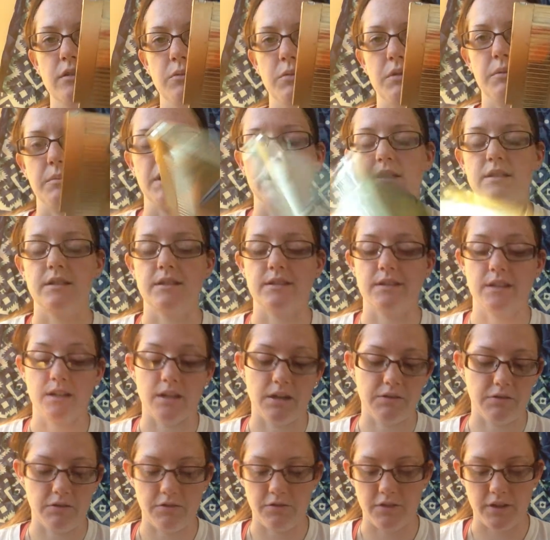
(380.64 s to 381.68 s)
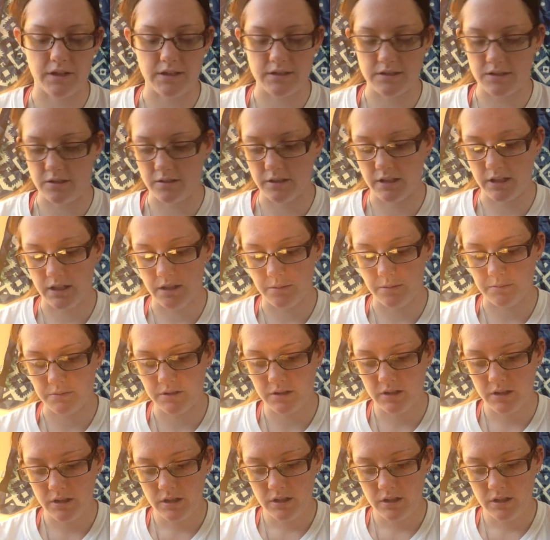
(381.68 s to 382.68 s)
with me, since I never find Zelda games.